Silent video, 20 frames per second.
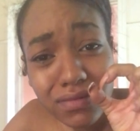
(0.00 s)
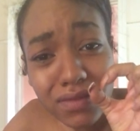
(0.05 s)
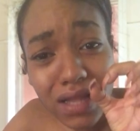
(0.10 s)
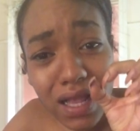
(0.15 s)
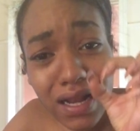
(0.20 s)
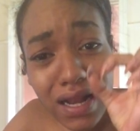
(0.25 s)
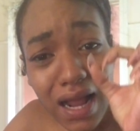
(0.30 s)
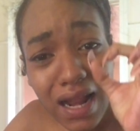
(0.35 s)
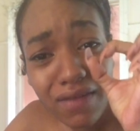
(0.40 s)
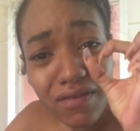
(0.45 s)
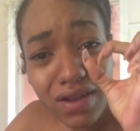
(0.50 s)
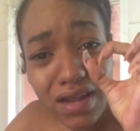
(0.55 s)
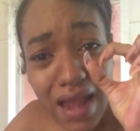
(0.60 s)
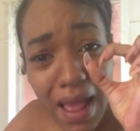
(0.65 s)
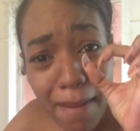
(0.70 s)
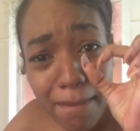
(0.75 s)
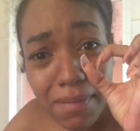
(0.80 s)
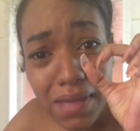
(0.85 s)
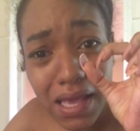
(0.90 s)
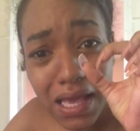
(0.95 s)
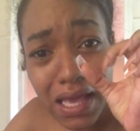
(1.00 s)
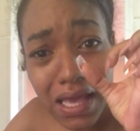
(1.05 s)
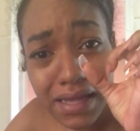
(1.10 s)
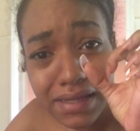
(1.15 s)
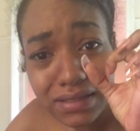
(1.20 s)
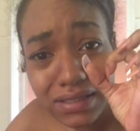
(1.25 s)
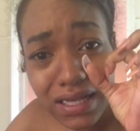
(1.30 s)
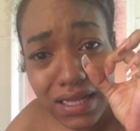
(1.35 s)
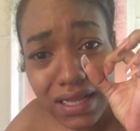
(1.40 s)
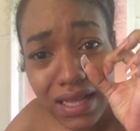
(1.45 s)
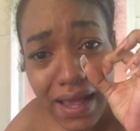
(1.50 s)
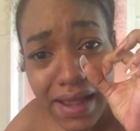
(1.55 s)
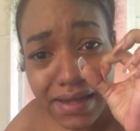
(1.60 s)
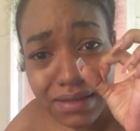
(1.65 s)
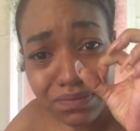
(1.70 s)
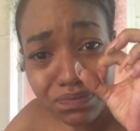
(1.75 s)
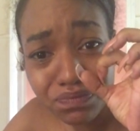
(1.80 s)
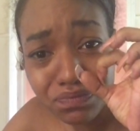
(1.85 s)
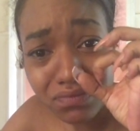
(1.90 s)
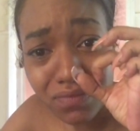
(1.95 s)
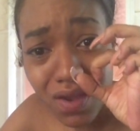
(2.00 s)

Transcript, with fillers: They're not even that big. They like